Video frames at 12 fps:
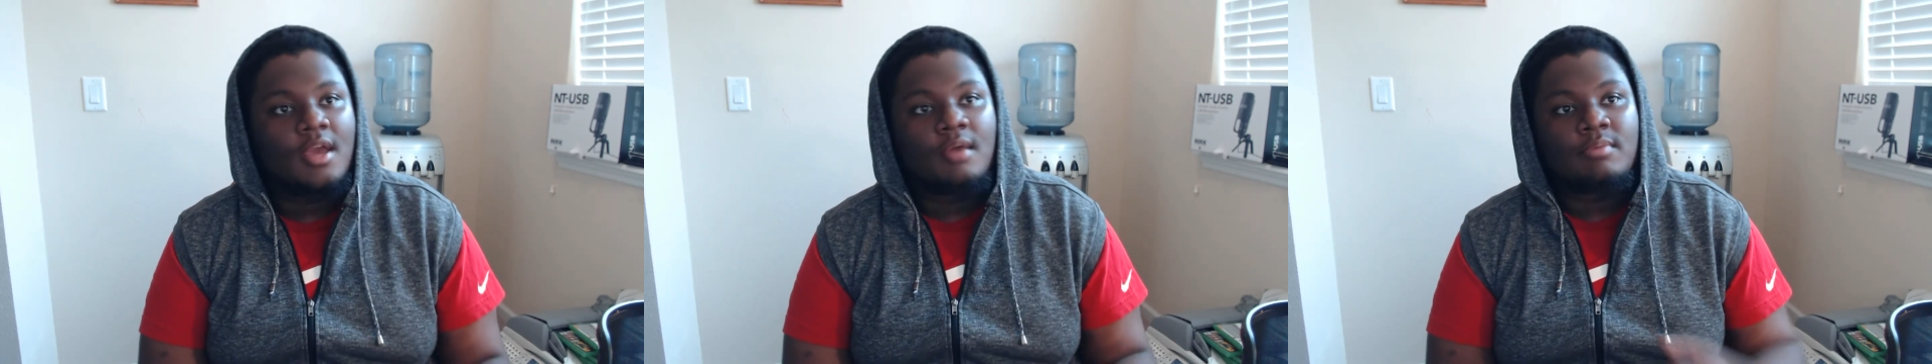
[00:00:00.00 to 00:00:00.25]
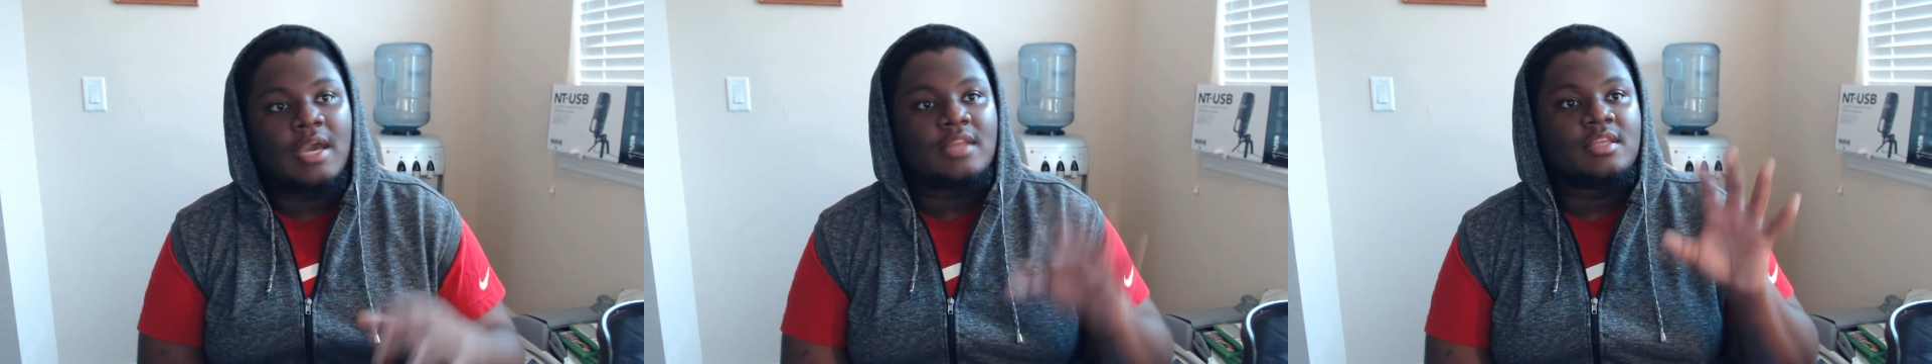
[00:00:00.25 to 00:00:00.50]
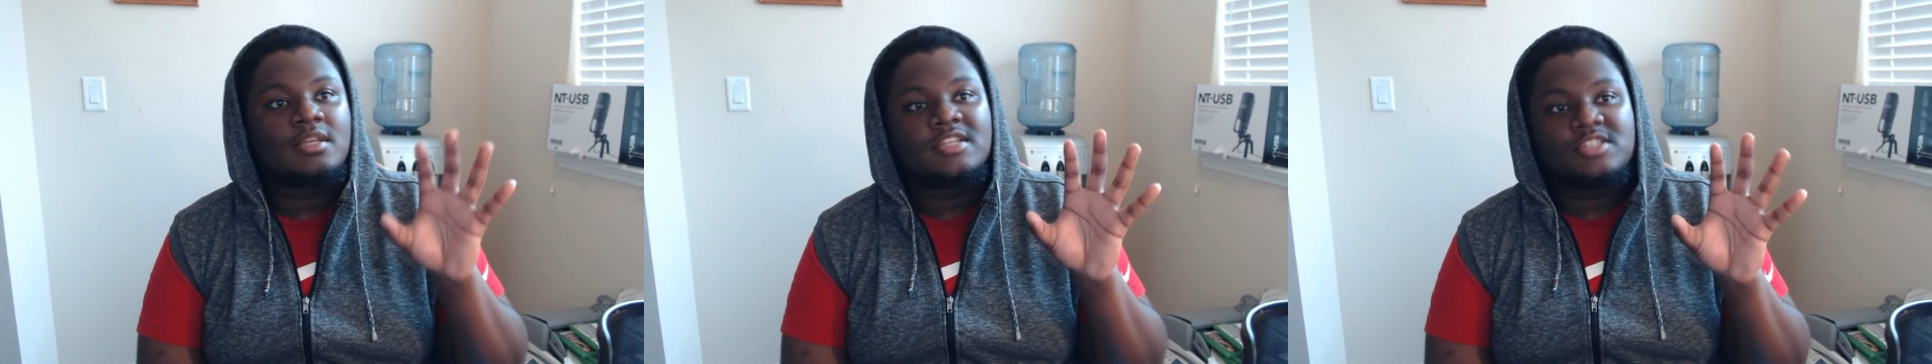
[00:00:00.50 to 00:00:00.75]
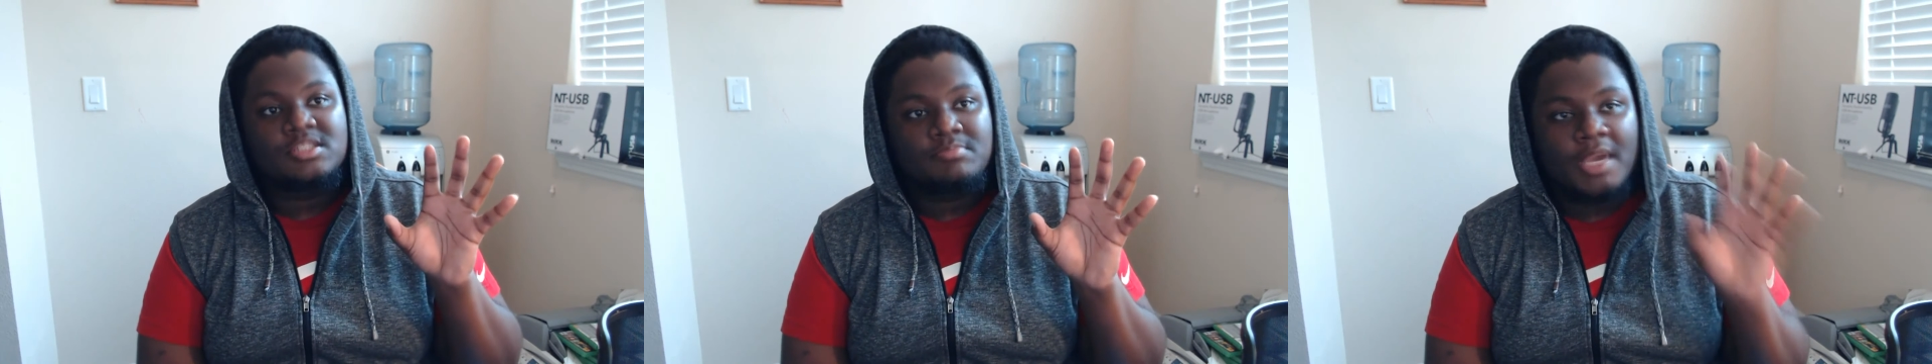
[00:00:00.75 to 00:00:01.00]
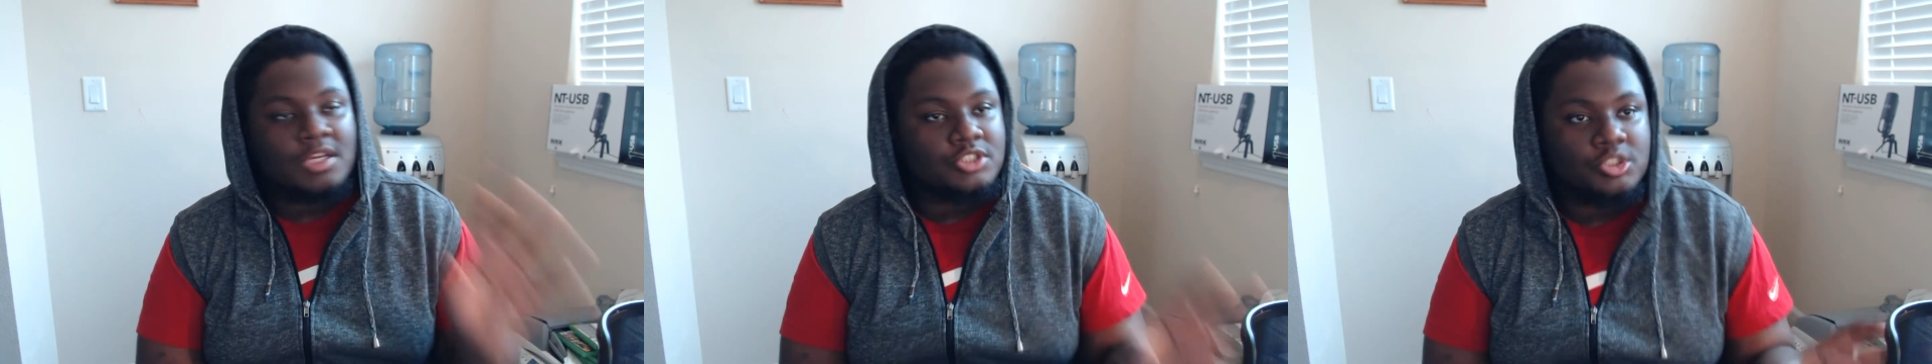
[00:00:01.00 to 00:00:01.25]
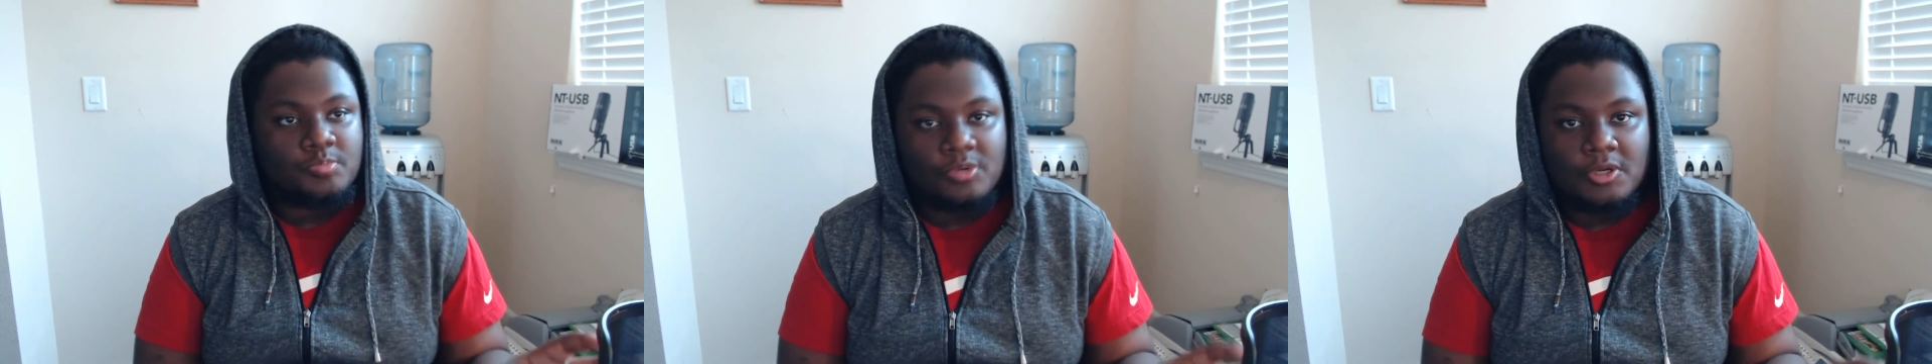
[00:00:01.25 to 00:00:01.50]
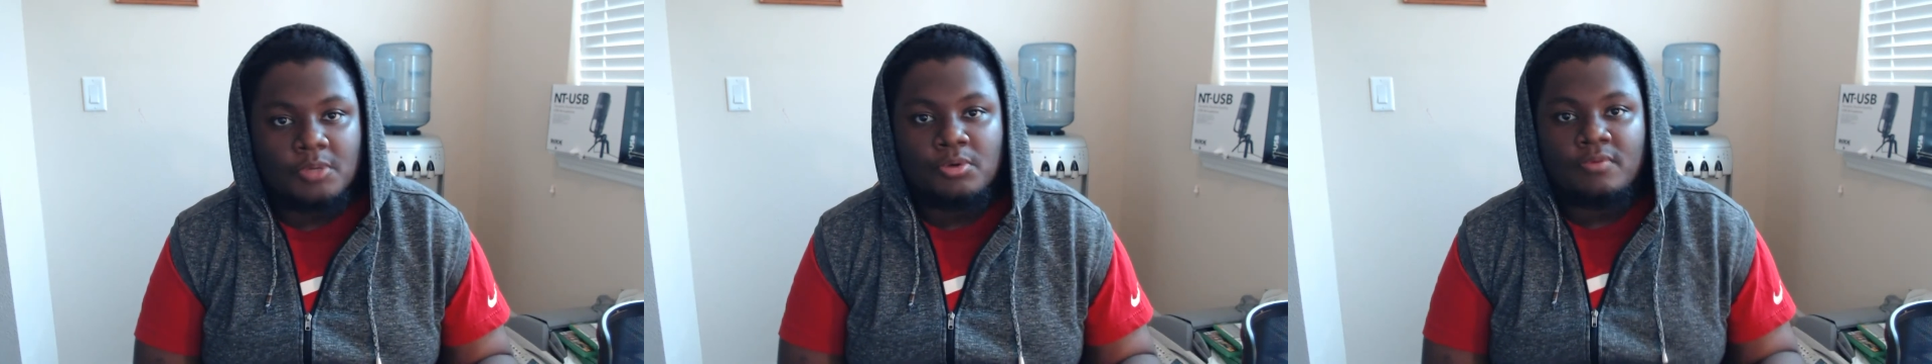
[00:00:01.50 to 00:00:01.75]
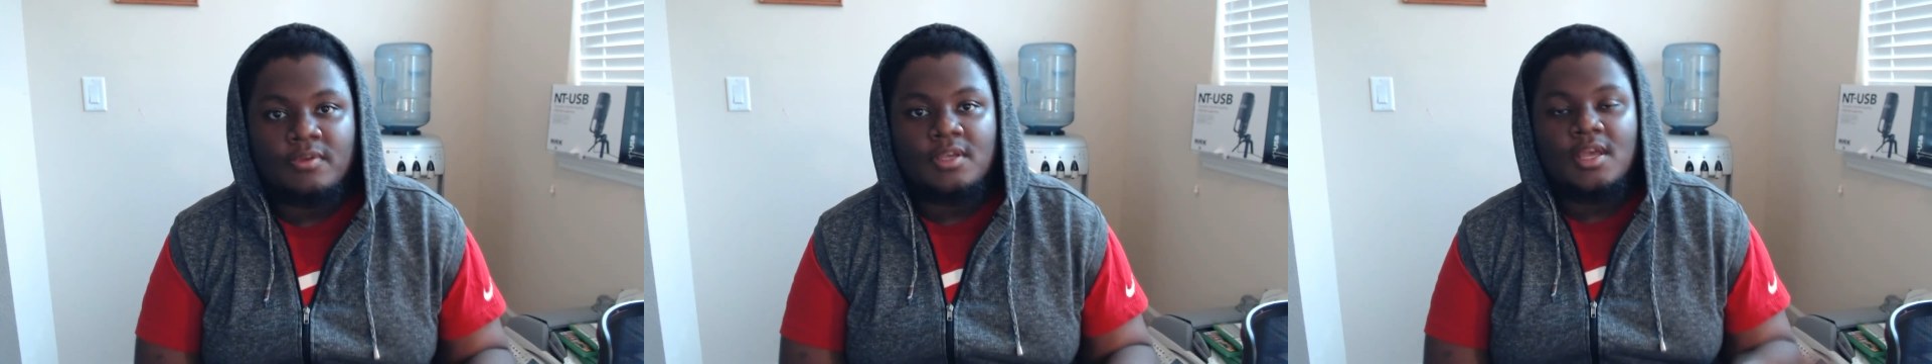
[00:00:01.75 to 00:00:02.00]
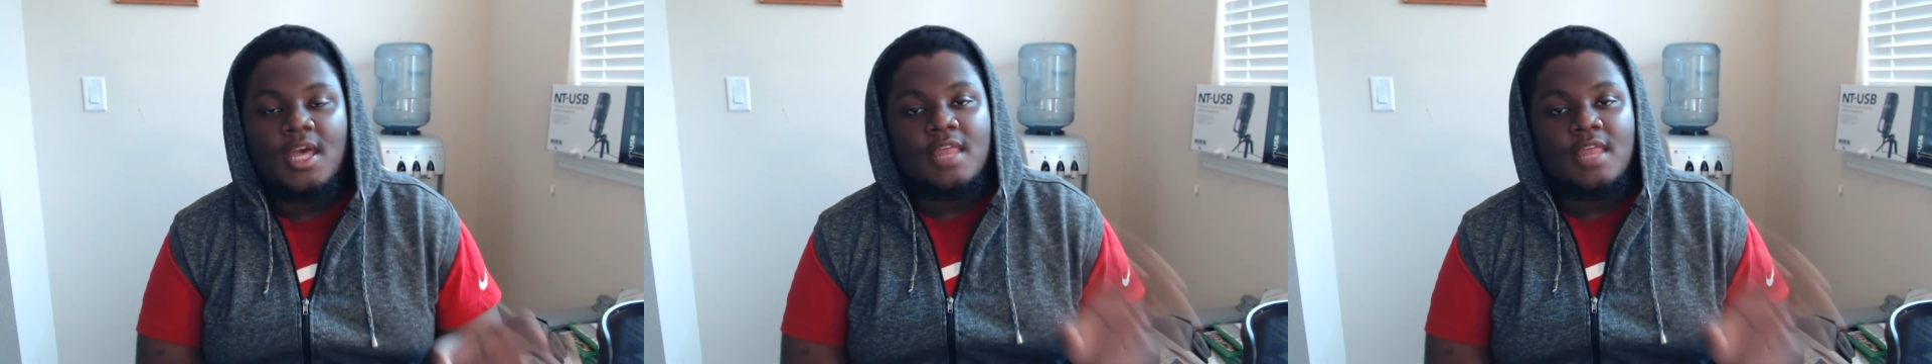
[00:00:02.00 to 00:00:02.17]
Back then they just made a superhero movie.